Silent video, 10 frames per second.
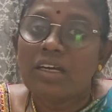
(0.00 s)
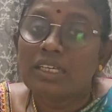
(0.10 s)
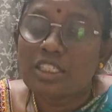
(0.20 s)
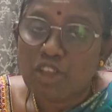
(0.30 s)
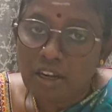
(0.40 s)

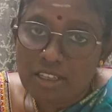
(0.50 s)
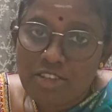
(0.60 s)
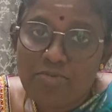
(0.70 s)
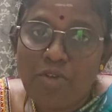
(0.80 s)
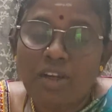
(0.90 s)
disorders
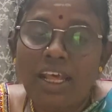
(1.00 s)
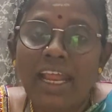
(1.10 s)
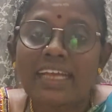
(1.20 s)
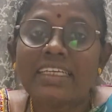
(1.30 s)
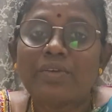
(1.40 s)
of motor
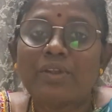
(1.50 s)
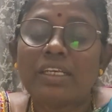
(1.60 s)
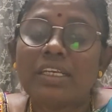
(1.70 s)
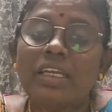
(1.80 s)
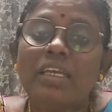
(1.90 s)

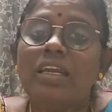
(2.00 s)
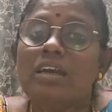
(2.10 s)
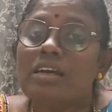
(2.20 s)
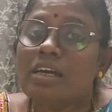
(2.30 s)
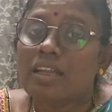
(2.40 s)
activity,
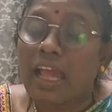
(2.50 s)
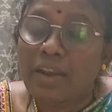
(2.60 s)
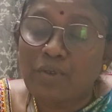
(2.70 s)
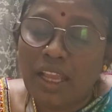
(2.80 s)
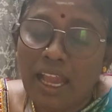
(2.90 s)

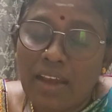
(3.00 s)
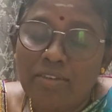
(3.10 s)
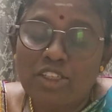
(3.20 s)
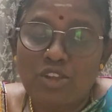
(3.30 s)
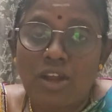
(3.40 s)
and we
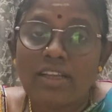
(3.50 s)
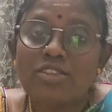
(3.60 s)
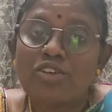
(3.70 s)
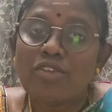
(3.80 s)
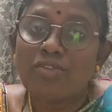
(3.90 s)
have
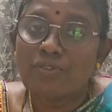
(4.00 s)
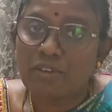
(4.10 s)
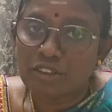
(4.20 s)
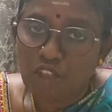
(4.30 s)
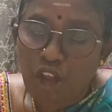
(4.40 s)
disorders of
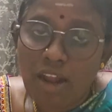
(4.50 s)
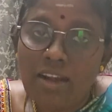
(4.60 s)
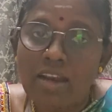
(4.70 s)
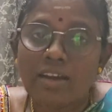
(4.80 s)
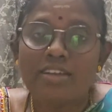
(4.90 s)
thought,
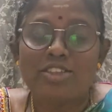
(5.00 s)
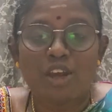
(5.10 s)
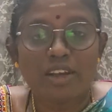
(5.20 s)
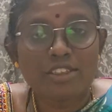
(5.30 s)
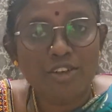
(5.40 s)

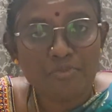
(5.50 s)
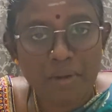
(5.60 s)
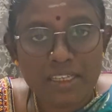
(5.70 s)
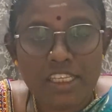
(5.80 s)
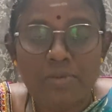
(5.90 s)
disorders of
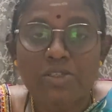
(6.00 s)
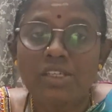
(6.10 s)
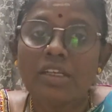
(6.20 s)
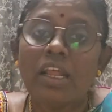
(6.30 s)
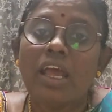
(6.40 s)

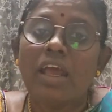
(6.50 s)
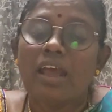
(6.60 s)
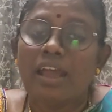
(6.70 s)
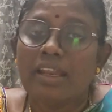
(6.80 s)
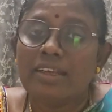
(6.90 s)
perception,
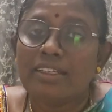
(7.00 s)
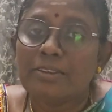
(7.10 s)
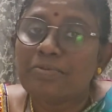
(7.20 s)
and